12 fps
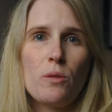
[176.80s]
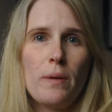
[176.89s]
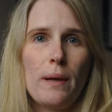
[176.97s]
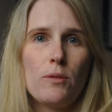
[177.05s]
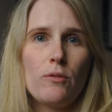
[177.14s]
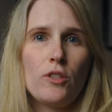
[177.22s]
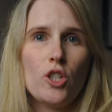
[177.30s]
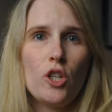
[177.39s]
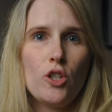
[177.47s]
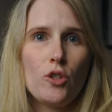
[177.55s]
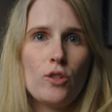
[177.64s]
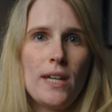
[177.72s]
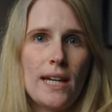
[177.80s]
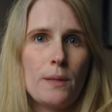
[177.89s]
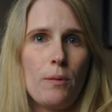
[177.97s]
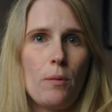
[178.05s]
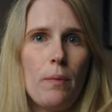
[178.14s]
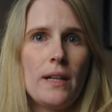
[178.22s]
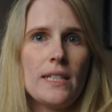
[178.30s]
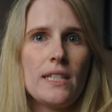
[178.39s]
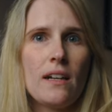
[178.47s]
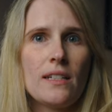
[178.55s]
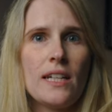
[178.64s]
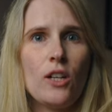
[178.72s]
be able to reduce your tax bill by
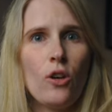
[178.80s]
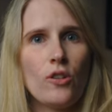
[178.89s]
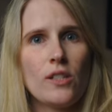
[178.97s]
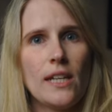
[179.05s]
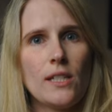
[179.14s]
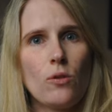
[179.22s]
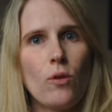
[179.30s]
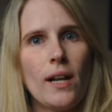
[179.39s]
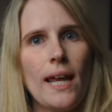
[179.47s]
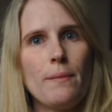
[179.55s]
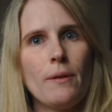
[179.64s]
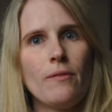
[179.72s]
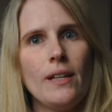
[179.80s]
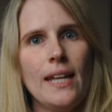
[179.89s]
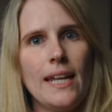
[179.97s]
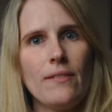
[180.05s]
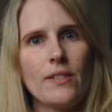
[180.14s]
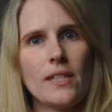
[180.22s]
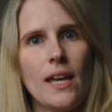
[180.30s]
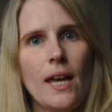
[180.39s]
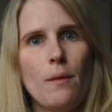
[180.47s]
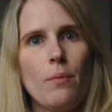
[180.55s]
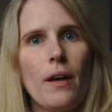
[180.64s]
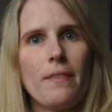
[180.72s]
deducting losses or claiming reliefs,
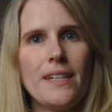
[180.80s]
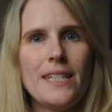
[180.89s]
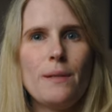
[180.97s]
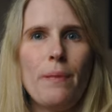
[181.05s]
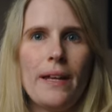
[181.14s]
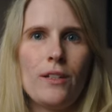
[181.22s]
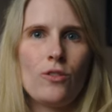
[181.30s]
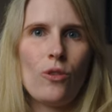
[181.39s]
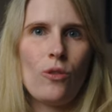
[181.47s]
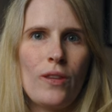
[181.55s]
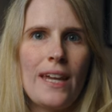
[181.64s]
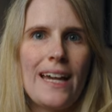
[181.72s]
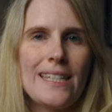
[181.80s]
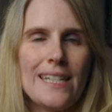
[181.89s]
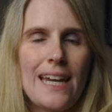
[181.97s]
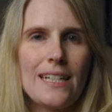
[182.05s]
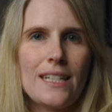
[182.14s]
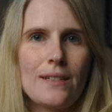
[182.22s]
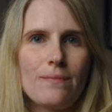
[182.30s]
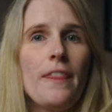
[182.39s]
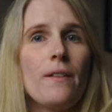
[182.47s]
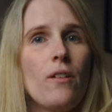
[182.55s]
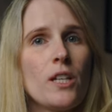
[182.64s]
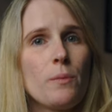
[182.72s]
but this depends the asset.
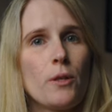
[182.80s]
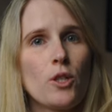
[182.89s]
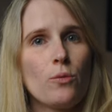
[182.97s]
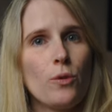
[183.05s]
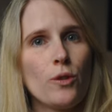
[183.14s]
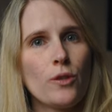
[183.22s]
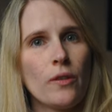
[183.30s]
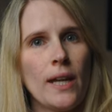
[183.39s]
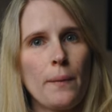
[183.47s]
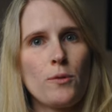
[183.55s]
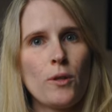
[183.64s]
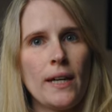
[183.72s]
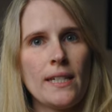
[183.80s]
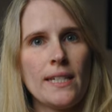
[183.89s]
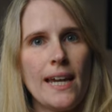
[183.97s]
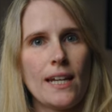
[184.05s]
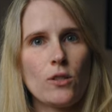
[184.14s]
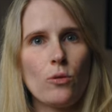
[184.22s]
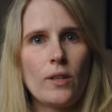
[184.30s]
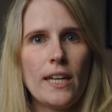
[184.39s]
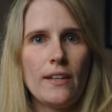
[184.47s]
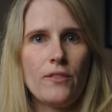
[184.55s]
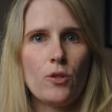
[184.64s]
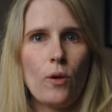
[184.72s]
There are special rules for capital gains tax on
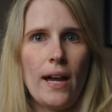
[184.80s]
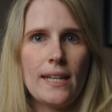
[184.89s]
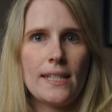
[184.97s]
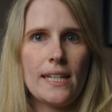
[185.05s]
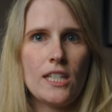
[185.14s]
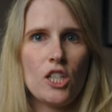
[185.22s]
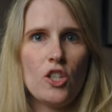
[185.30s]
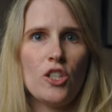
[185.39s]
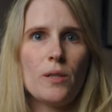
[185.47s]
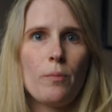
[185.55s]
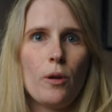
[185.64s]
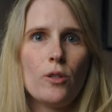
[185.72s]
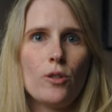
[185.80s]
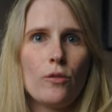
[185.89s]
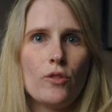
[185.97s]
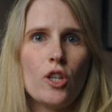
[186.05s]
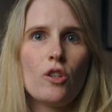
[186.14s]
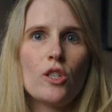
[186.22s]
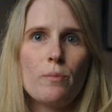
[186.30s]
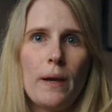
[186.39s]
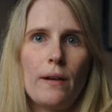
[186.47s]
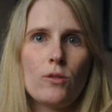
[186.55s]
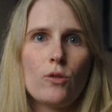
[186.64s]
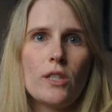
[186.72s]
gifts or assets that you dispose of to your
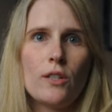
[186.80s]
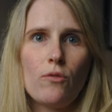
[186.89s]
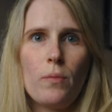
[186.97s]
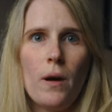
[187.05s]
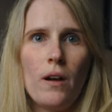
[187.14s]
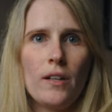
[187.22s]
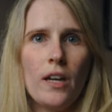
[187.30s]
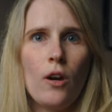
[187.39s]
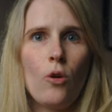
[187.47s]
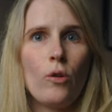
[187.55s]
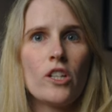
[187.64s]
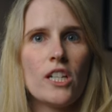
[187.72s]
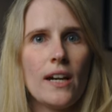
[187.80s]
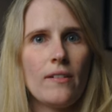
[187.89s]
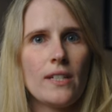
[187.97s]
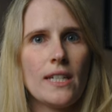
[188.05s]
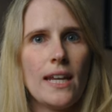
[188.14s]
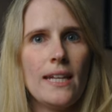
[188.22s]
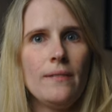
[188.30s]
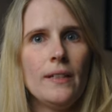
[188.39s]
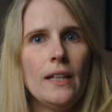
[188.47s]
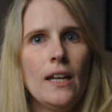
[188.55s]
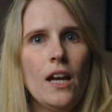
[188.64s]
spouse or civil partner or a charity.